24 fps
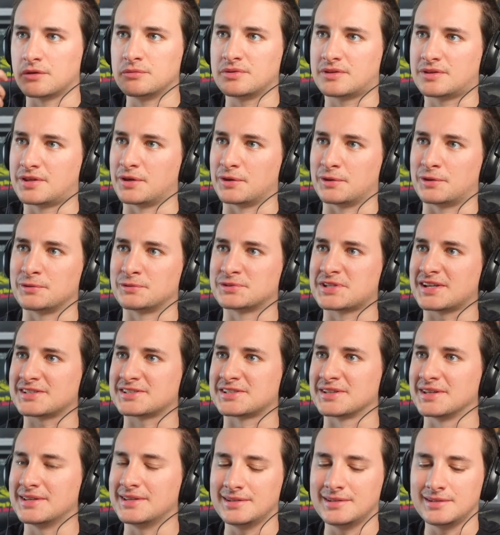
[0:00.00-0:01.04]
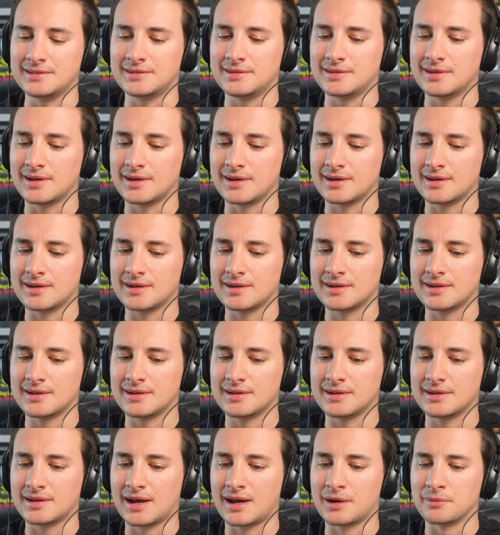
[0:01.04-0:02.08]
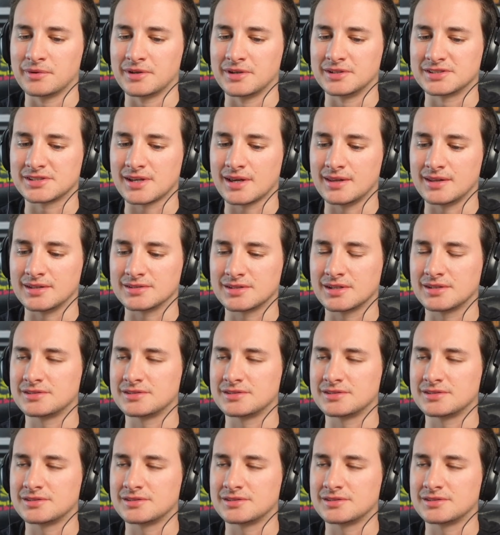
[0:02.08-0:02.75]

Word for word: there was actually uh, how am I going to say this?